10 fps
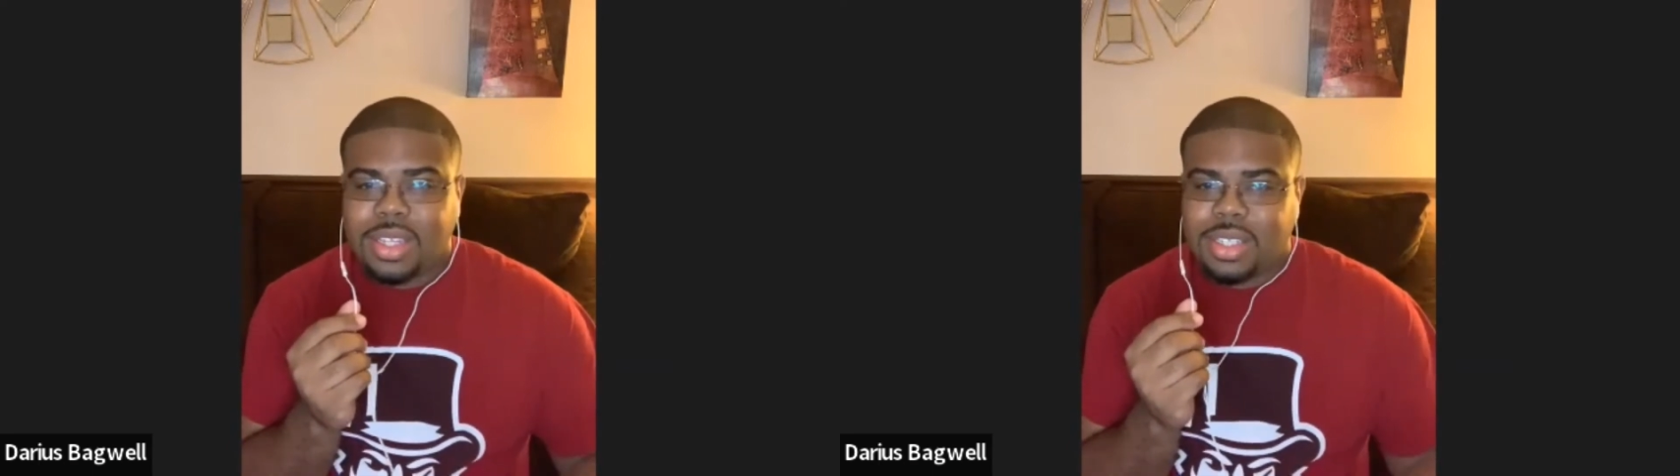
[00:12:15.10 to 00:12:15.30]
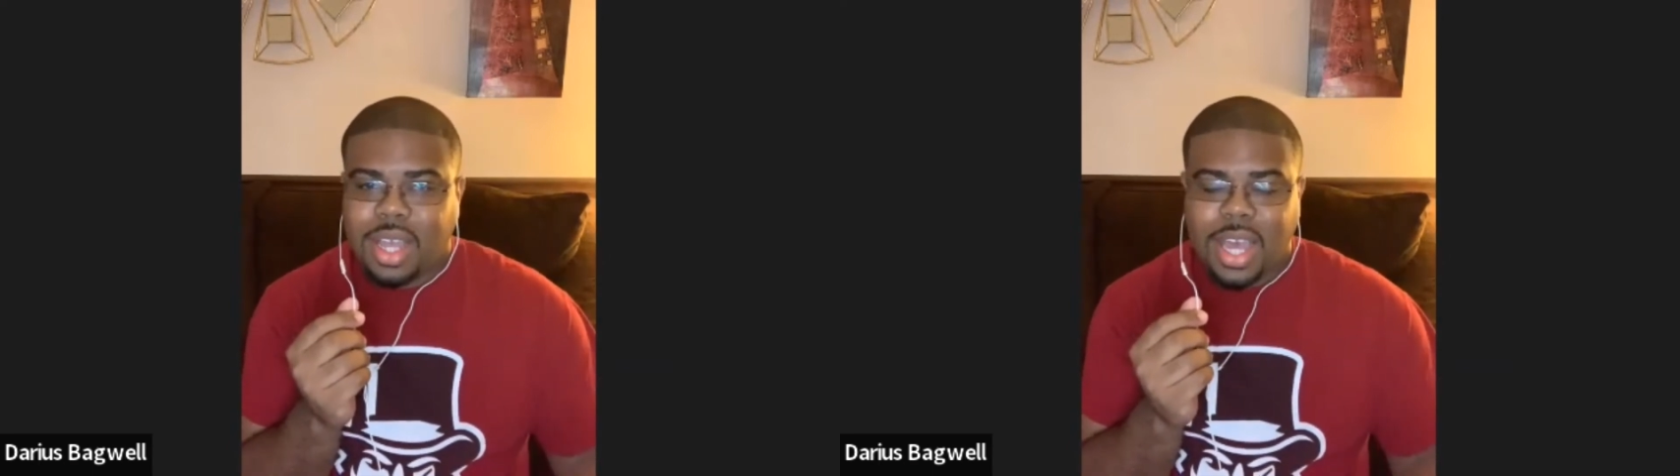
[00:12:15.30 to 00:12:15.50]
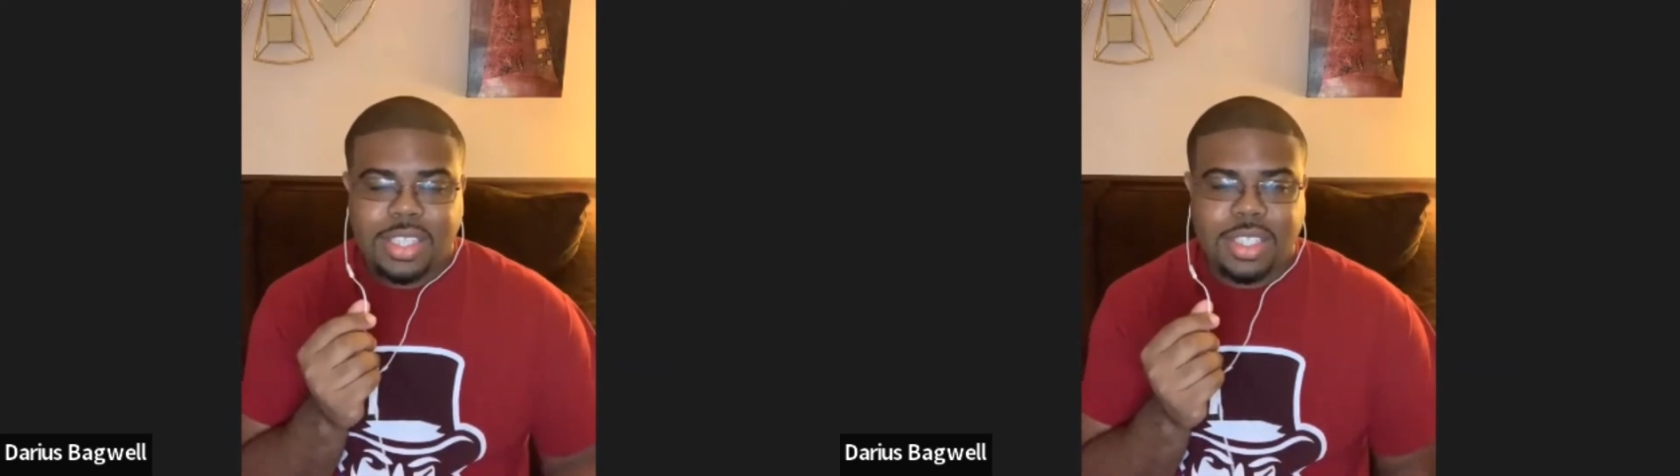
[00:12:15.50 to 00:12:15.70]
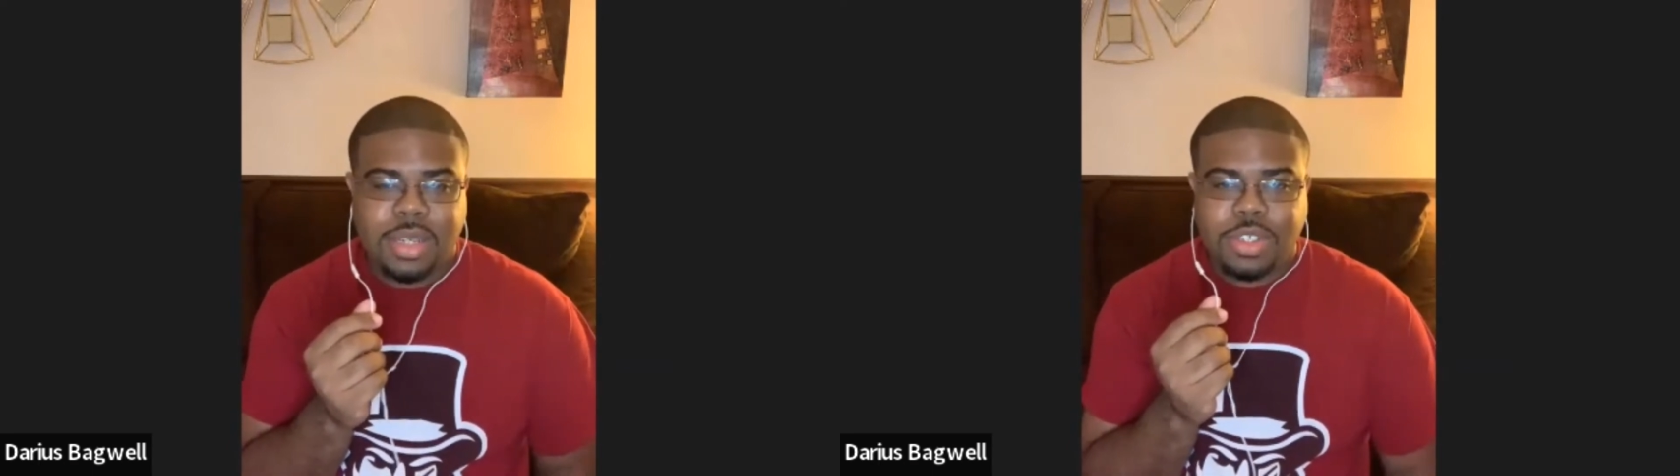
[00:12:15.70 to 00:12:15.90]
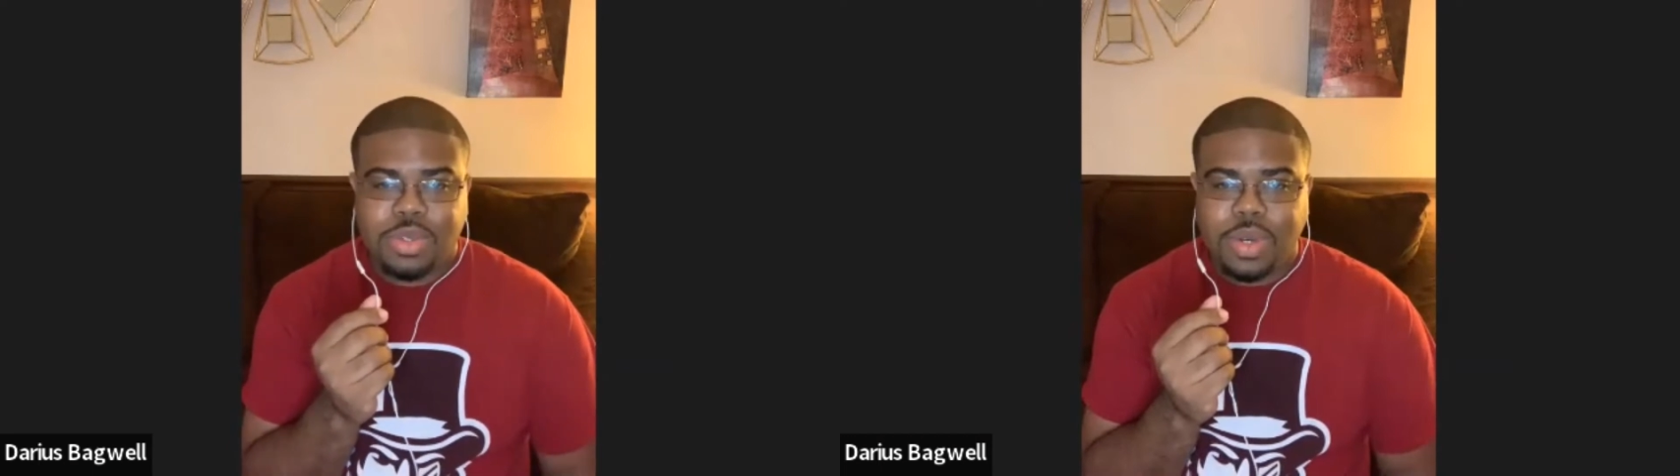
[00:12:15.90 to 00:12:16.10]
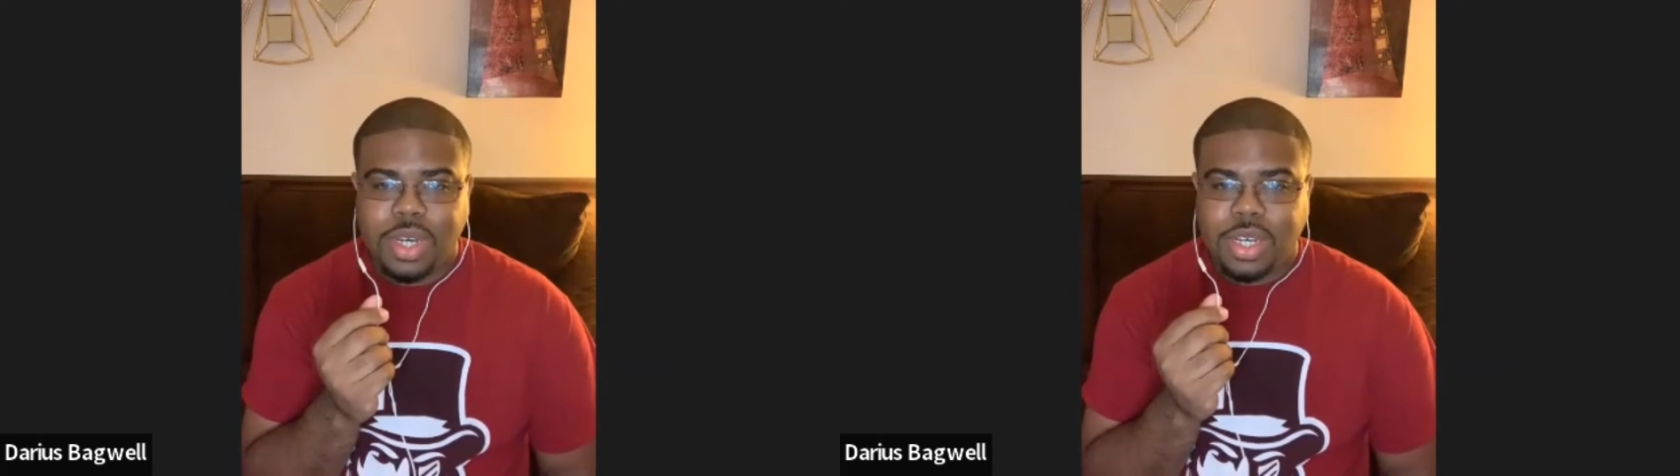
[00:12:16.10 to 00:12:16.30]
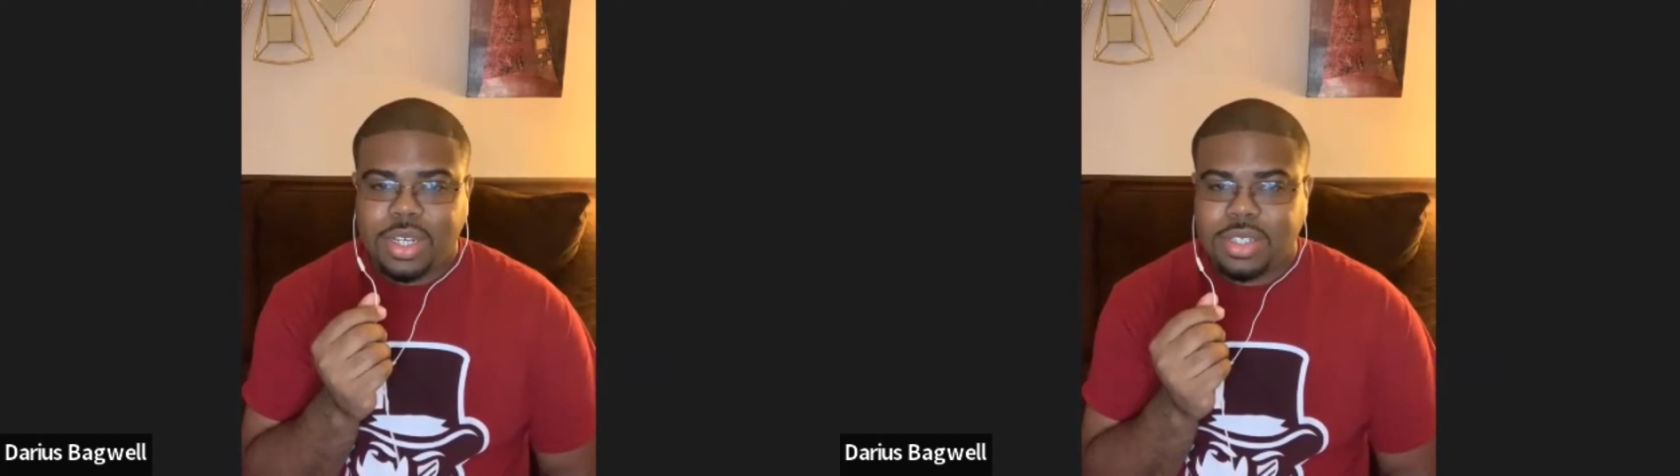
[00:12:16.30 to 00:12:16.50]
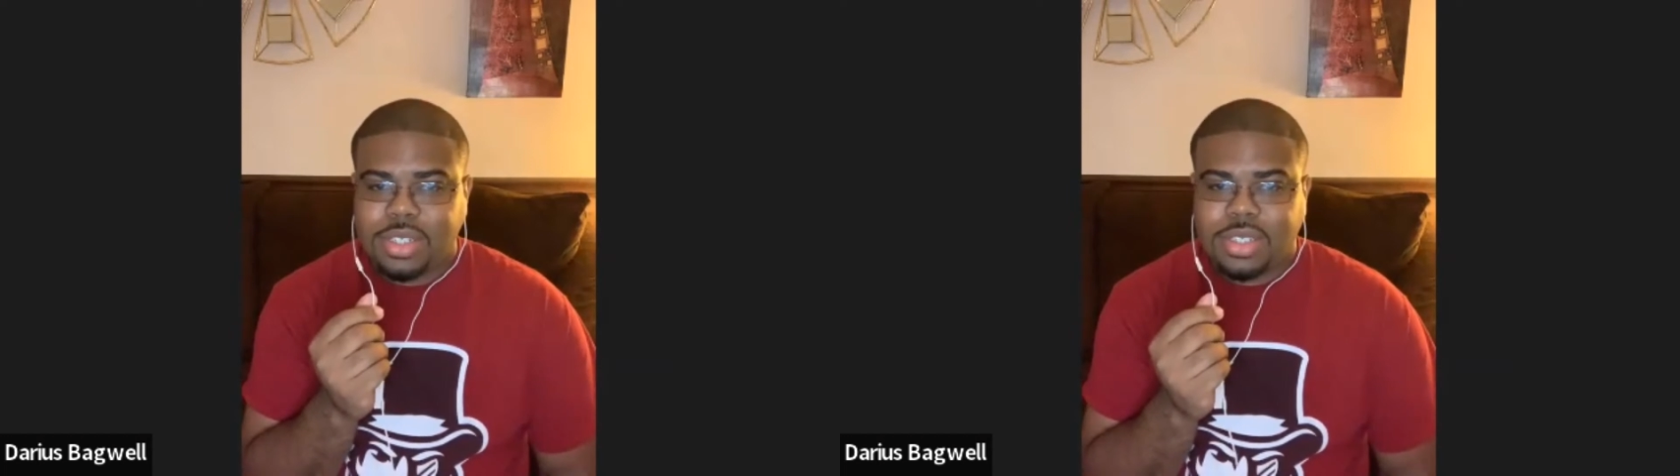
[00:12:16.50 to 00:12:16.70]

Ask them to